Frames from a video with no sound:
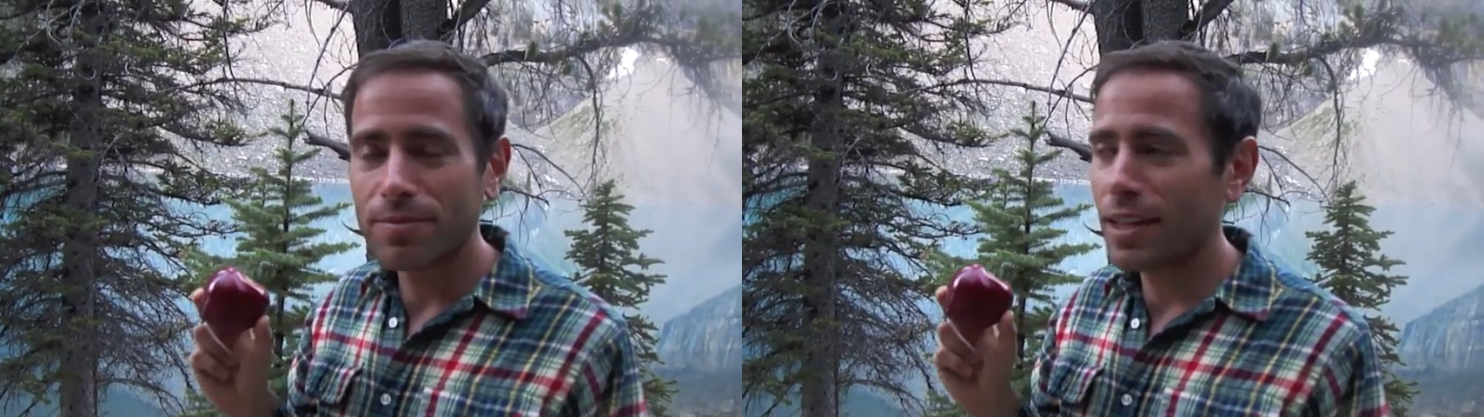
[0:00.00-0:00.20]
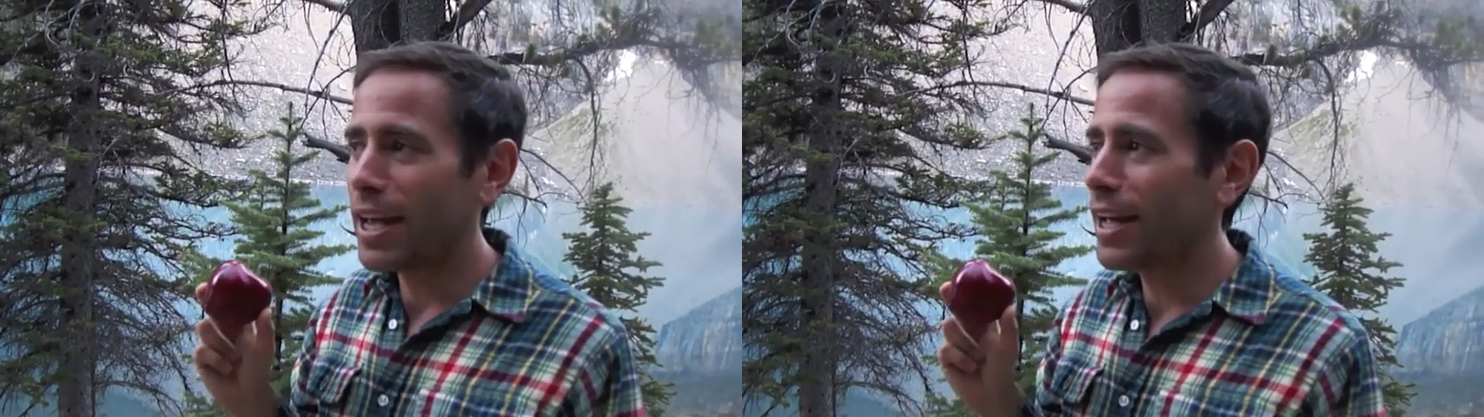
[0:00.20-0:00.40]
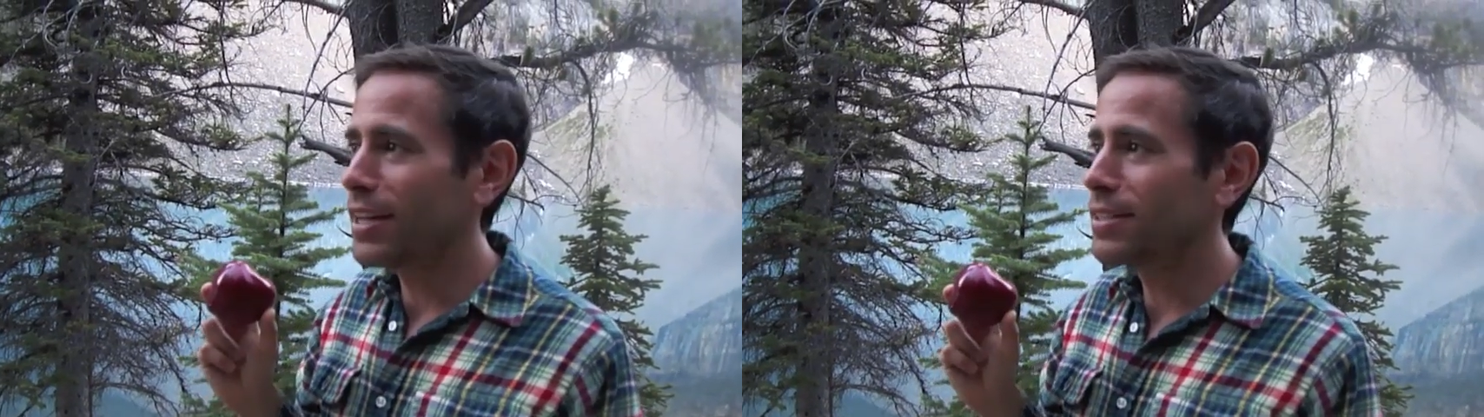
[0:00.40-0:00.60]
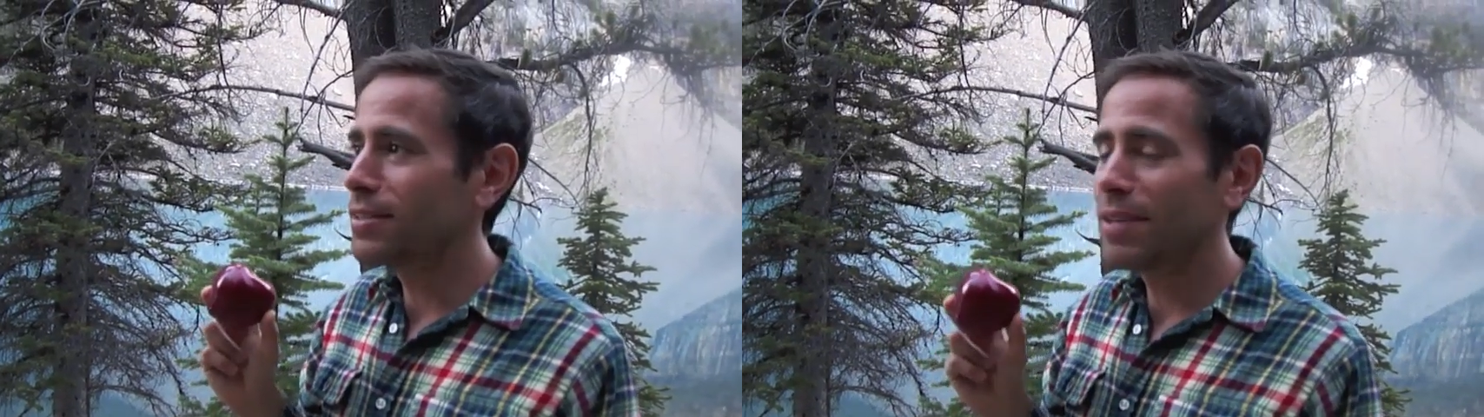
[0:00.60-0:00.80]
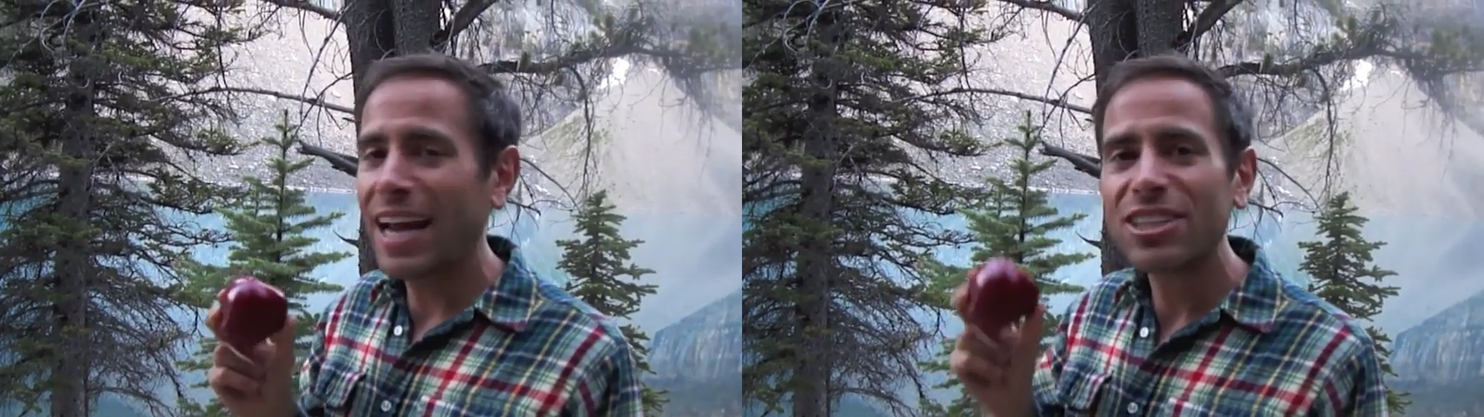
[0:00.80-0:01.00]
and
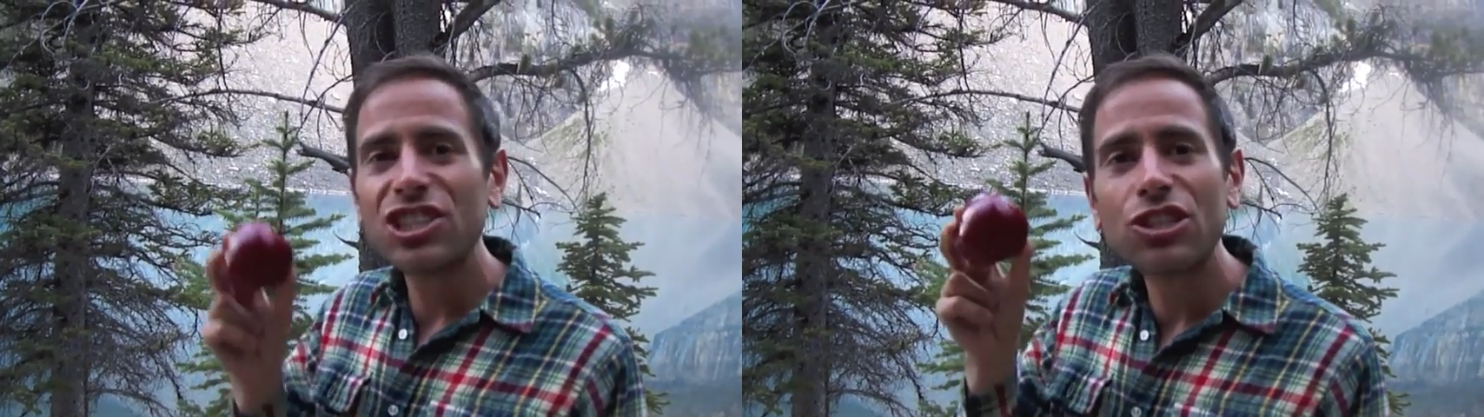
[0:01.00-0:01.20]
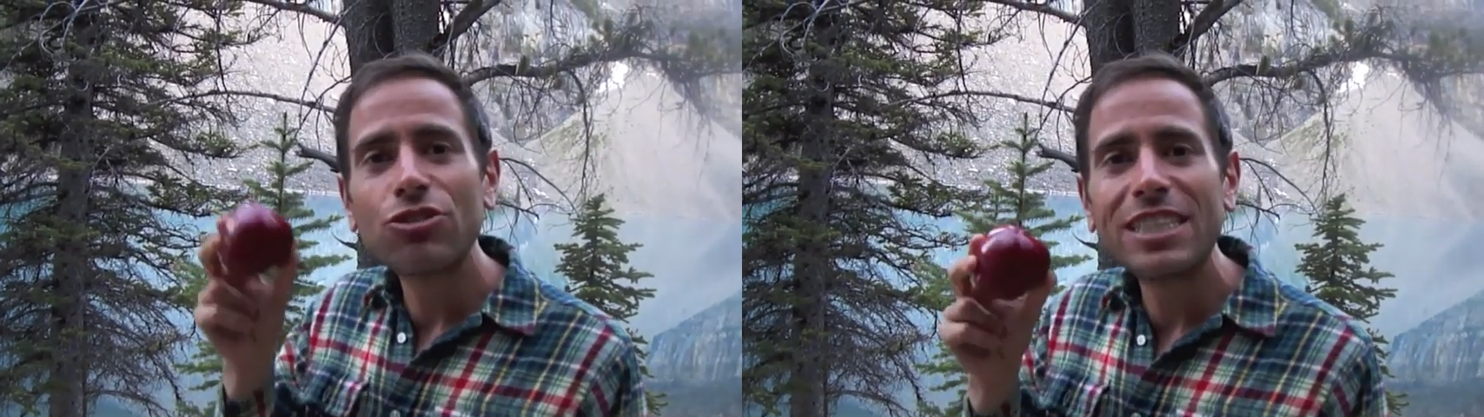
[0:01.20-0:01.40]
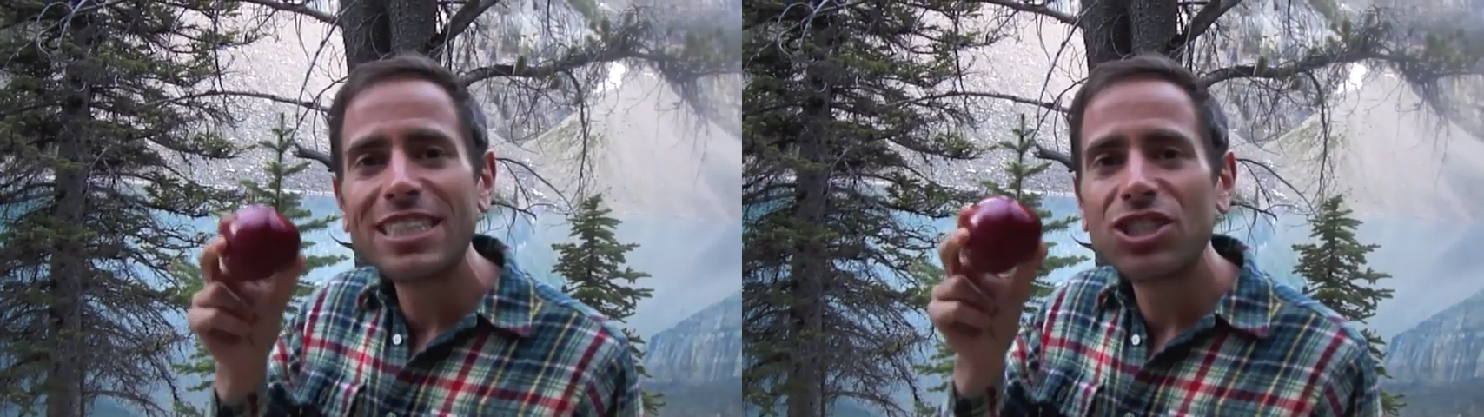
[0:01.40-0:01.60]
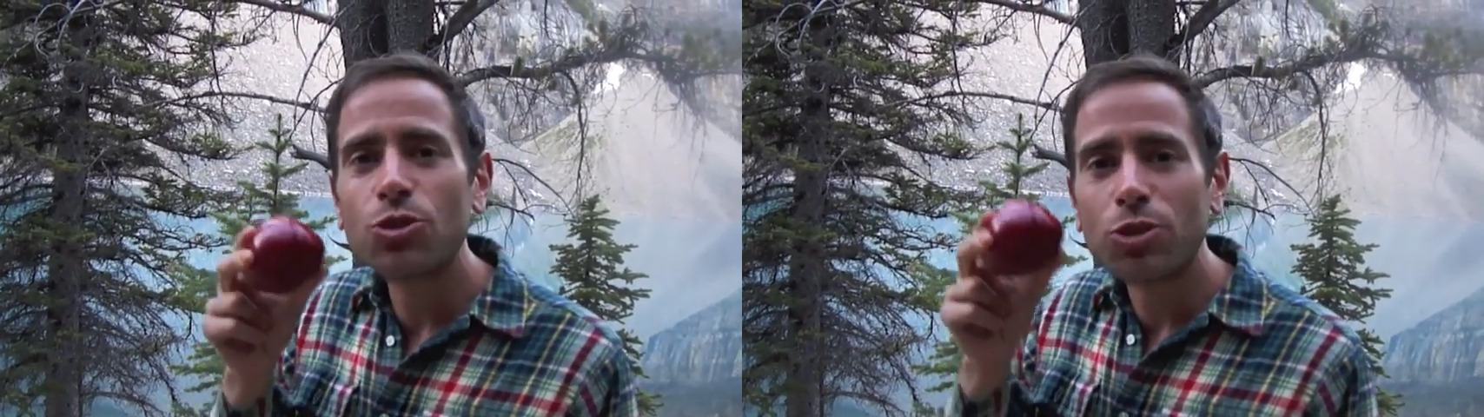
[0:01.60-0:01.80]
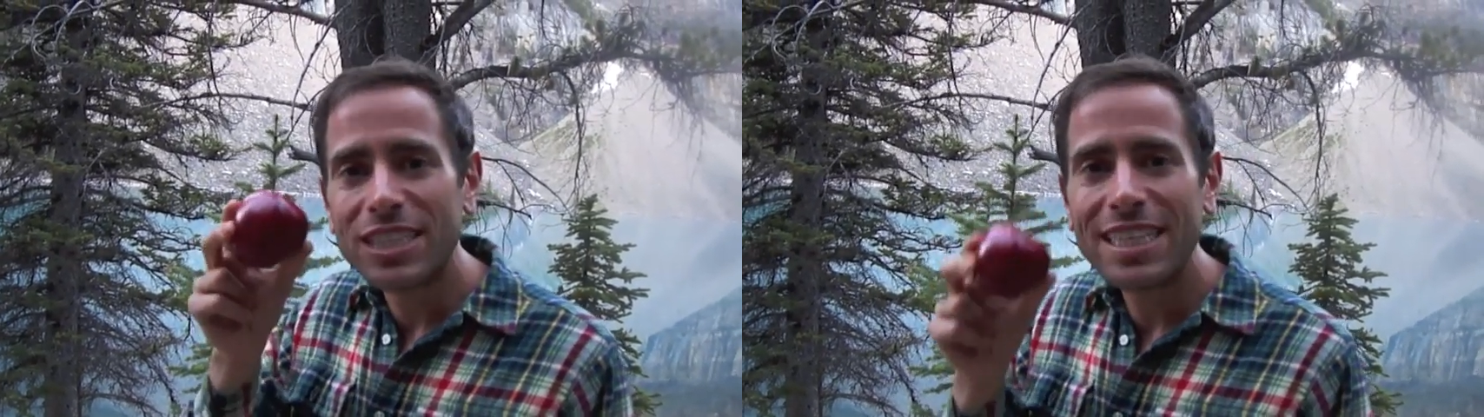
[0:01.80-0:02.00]
it actually cleans
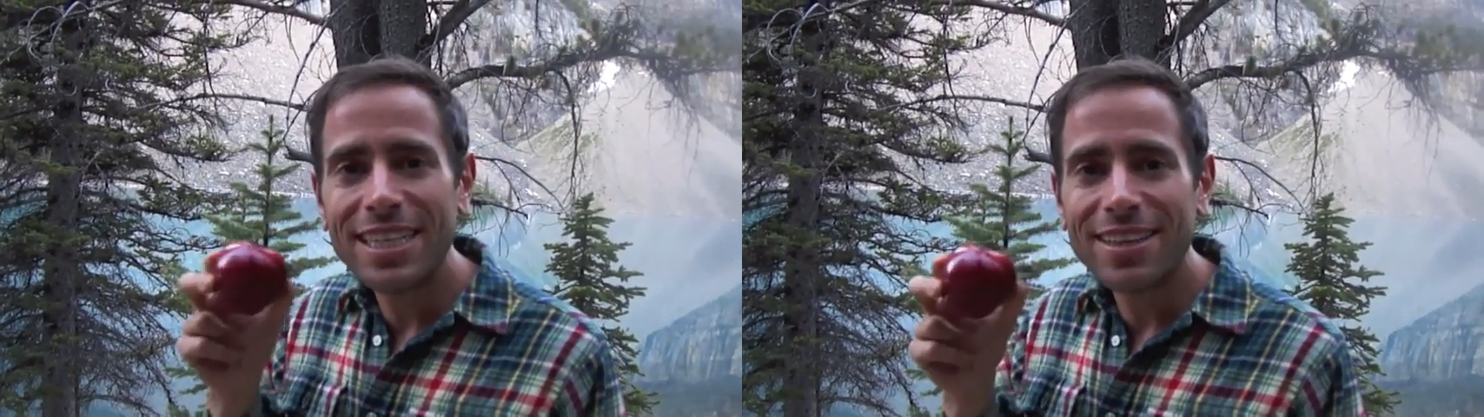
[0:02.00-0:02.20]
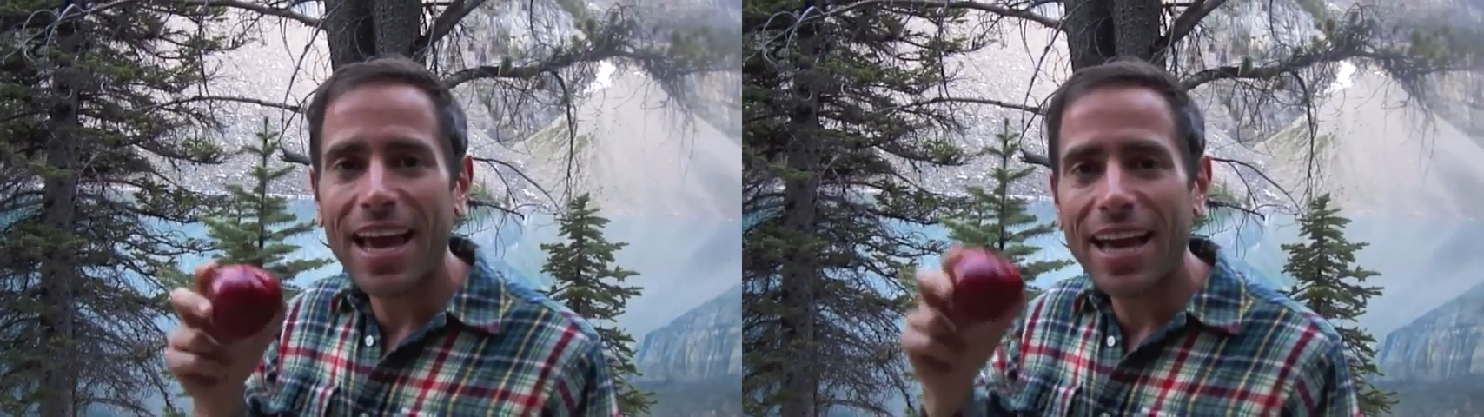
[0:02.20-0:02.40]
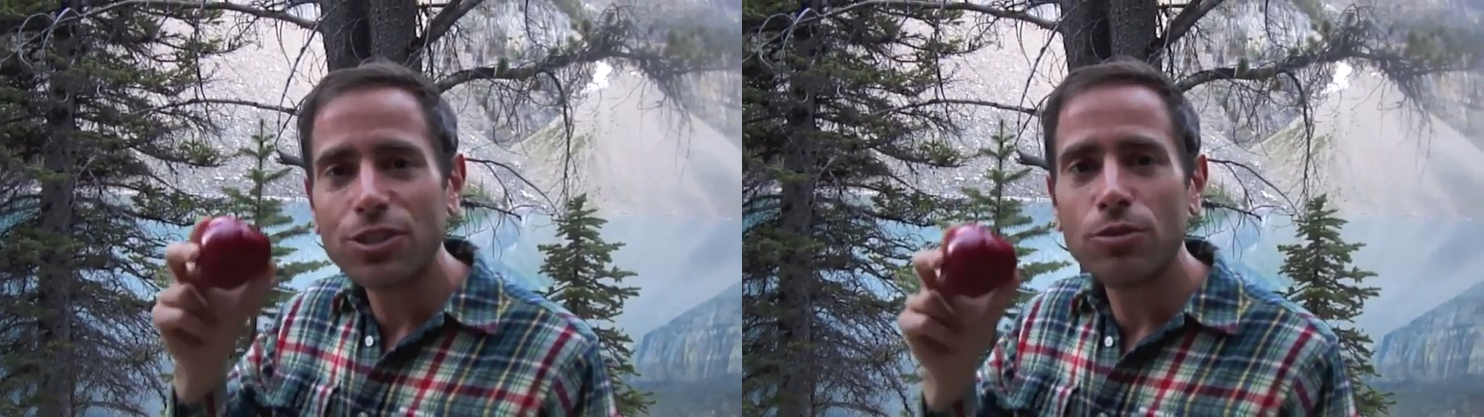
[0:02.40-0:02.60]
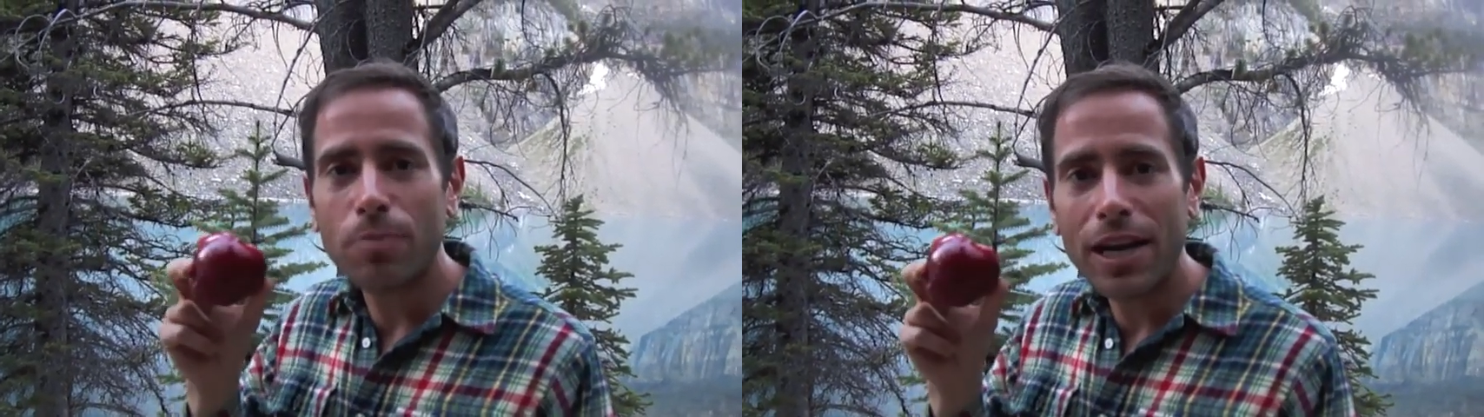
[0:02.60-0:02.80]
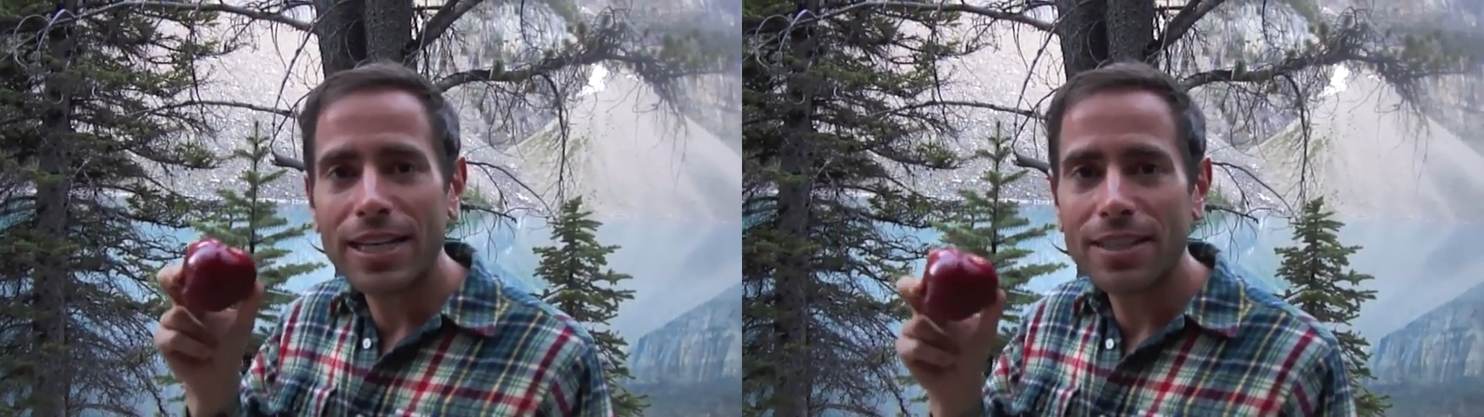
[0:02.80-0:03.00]
your teeth as you
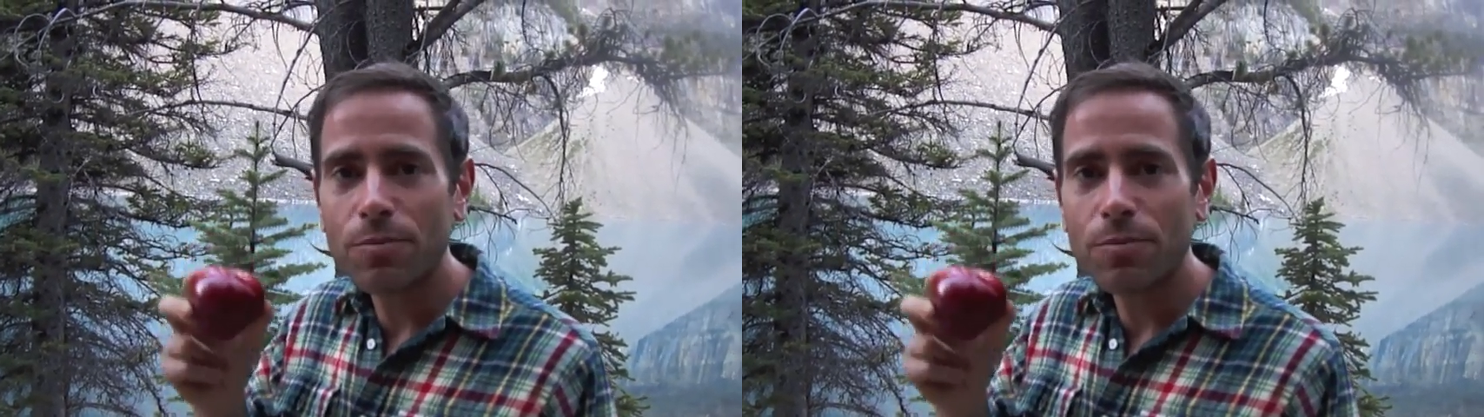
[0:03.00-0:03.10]
bite it.